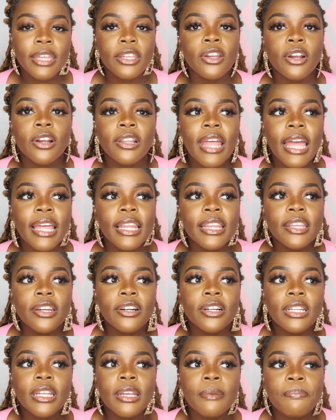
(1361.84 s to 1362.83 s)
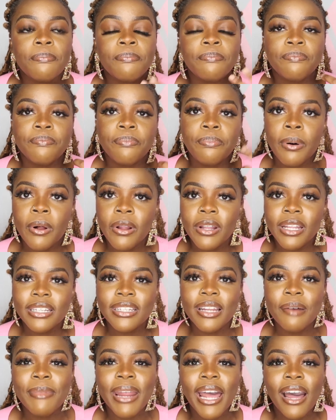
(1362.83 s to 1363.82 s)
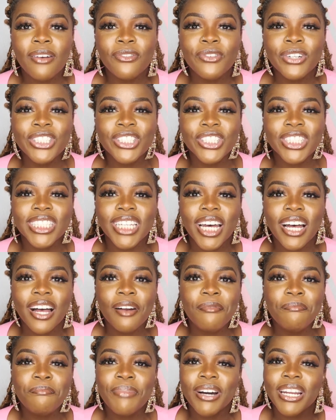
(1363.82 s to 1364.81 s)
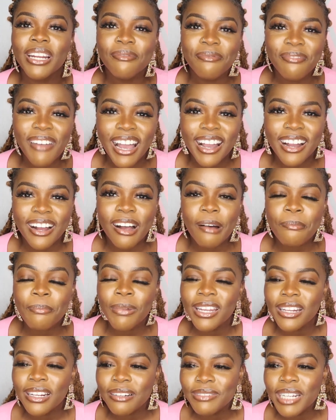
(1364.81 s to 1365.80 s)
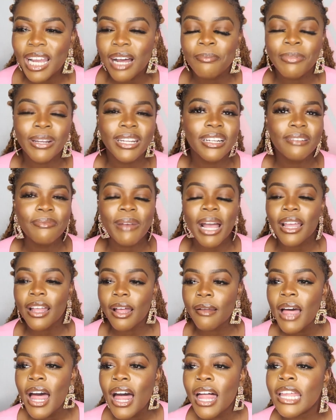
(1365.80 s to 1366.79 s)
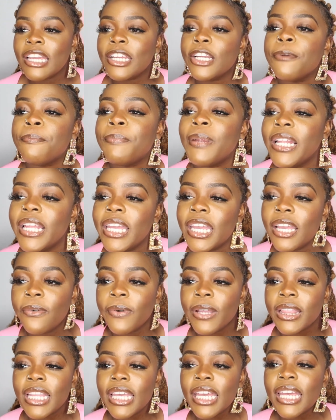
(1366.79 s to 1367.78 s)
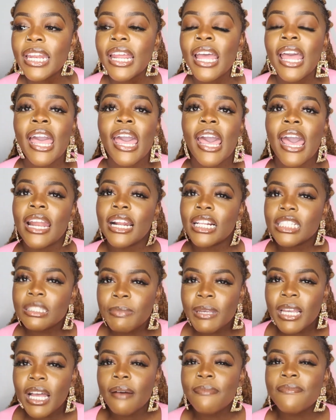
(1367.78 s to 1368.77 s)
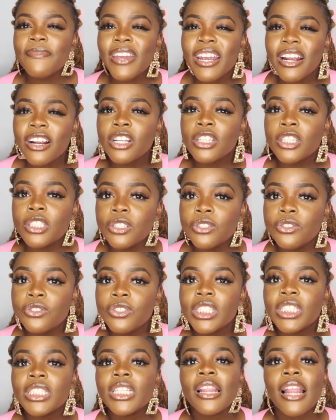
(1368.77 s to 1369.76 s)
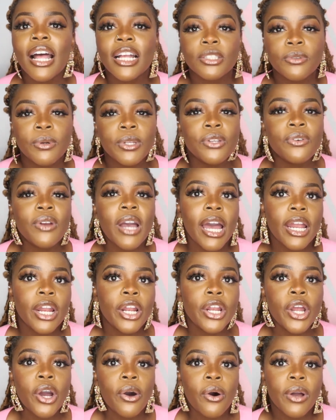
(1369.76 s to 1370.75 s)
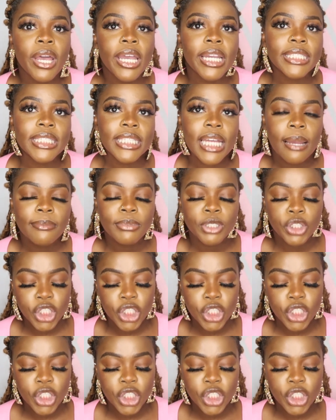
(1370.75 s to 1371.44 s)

you're like literally pulling them down with your tongue, putting them back up, pulling them down, pulling them back up, like you're playing with it, and it's become very loose. That's when you kind of know, okay, it's time to